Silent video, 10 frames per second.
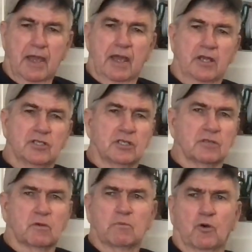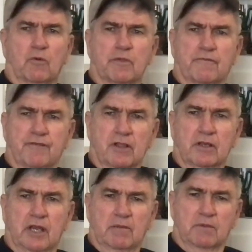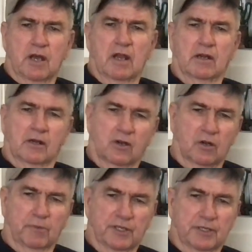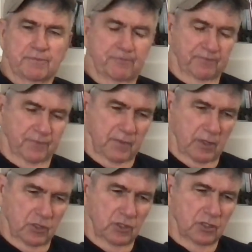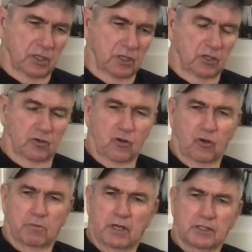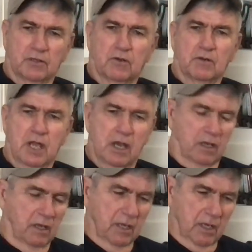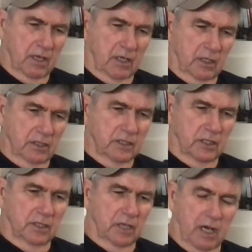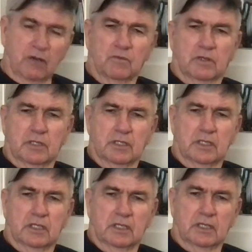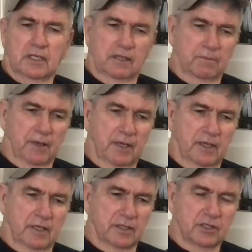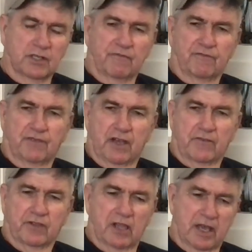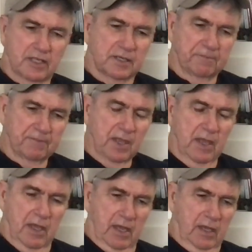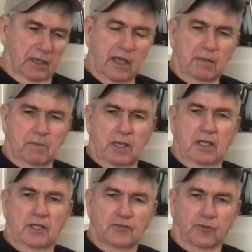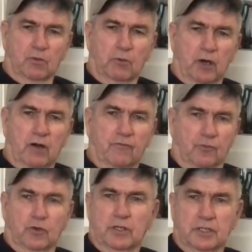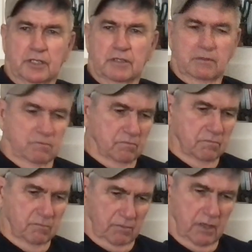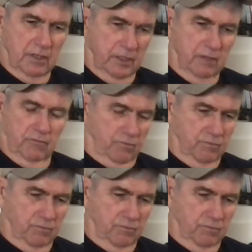And she said, well, I'm going with a fella named Don Kirmus. She said, do you know him? And I said, oh, yeah. I said, Don was in my 7.5 class, and like me, he's former Air Force. And I said,